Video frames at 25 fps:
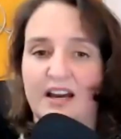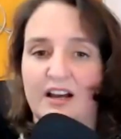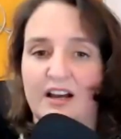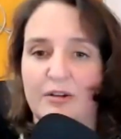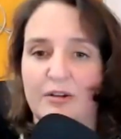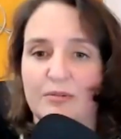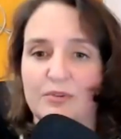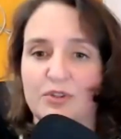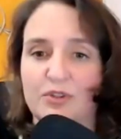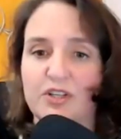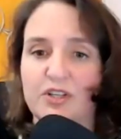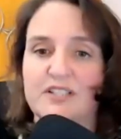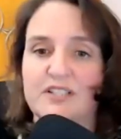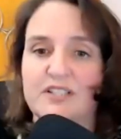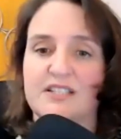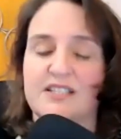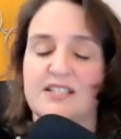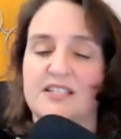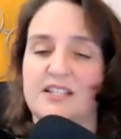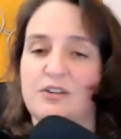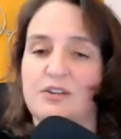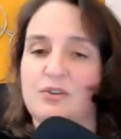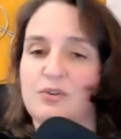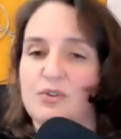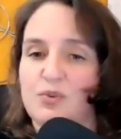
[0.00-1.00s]
uh, look to
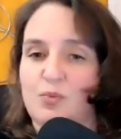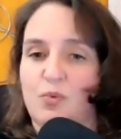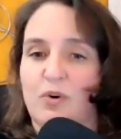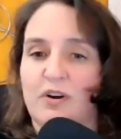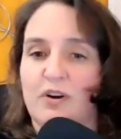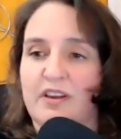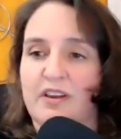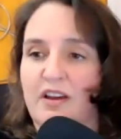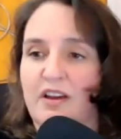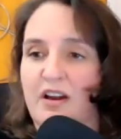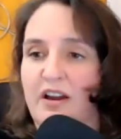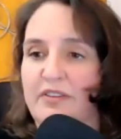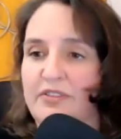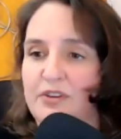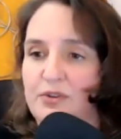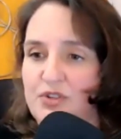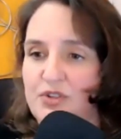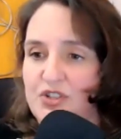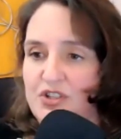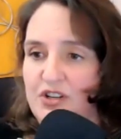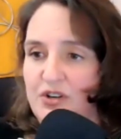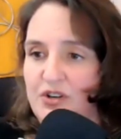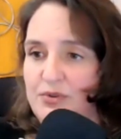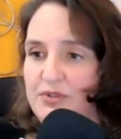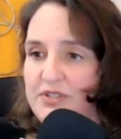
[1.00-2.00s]
see who's working on those
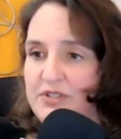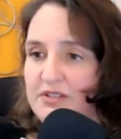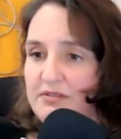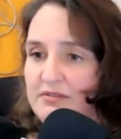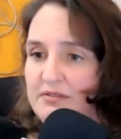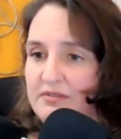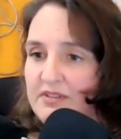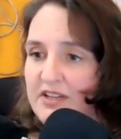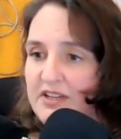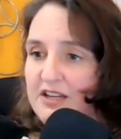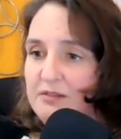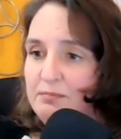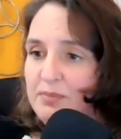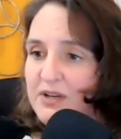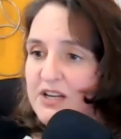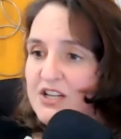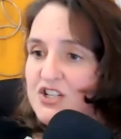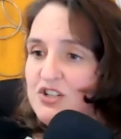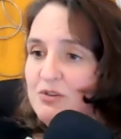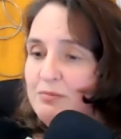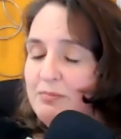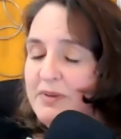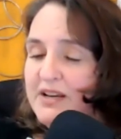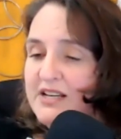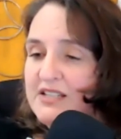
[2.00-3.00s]
shows and pitch
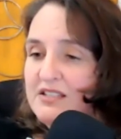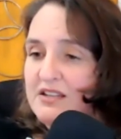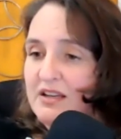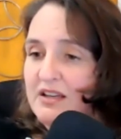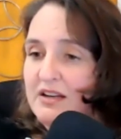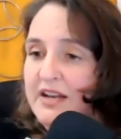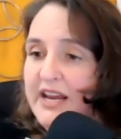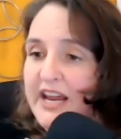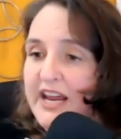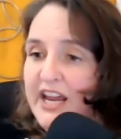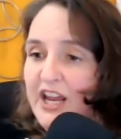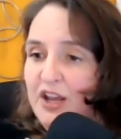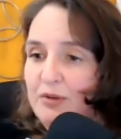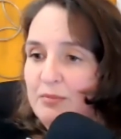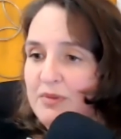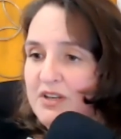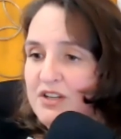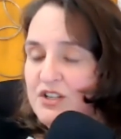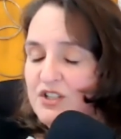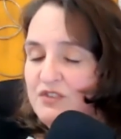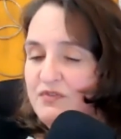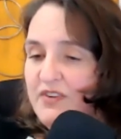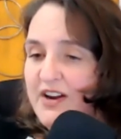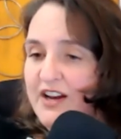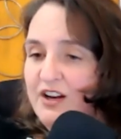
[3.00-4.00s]
them based on name and
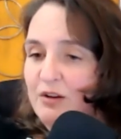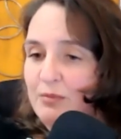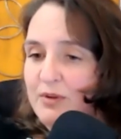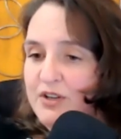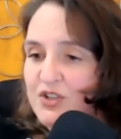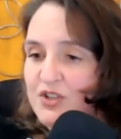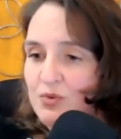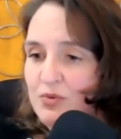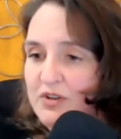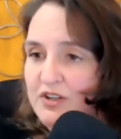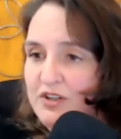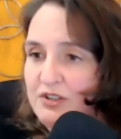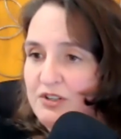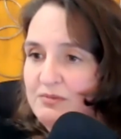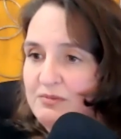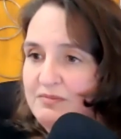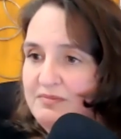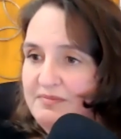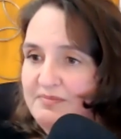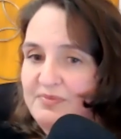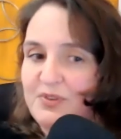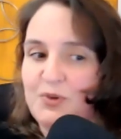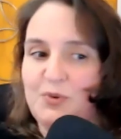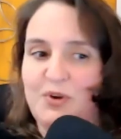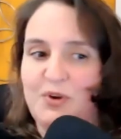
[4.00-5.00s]
just find them on Twitter.
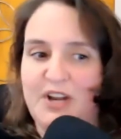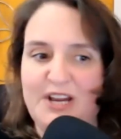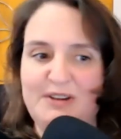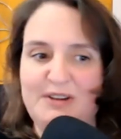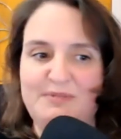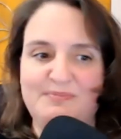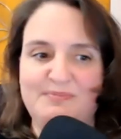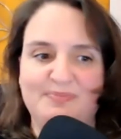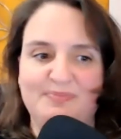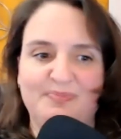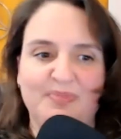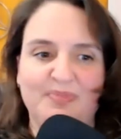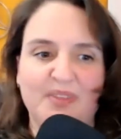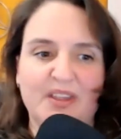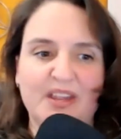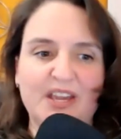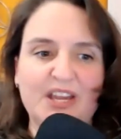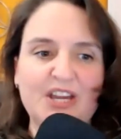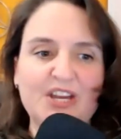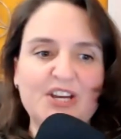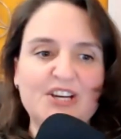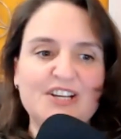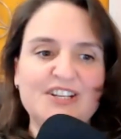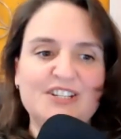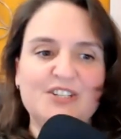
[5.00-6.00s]
Okay.
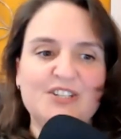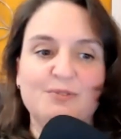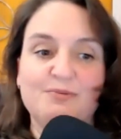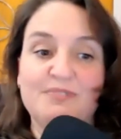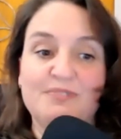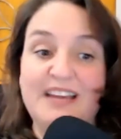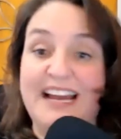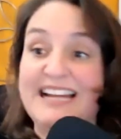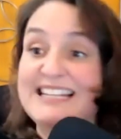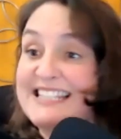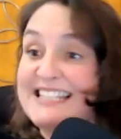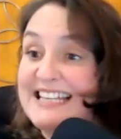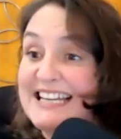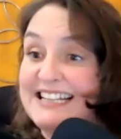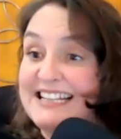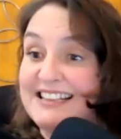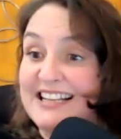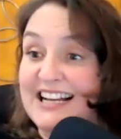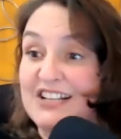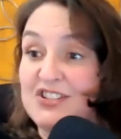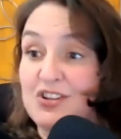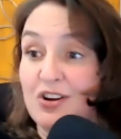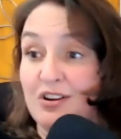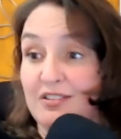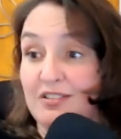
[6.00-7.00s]
So that's it.
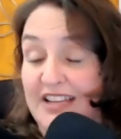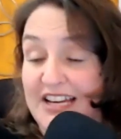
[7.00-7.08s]
That's our